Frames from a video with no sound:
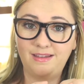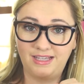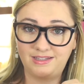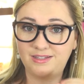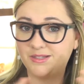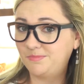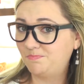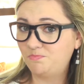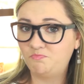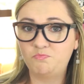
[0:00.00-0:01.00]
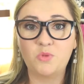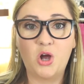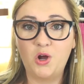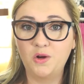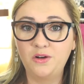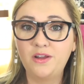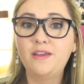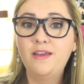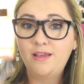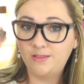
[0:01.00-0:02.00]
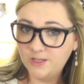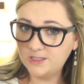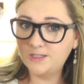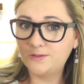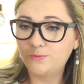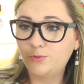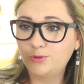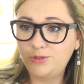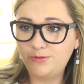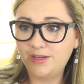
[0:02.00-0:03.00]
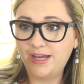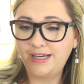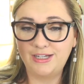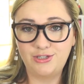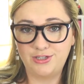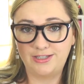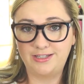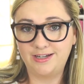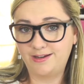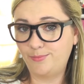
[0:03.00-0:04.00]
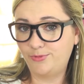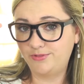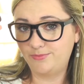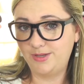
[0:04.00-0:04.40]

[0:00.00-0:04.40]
it's hard, this will do that in just a couple of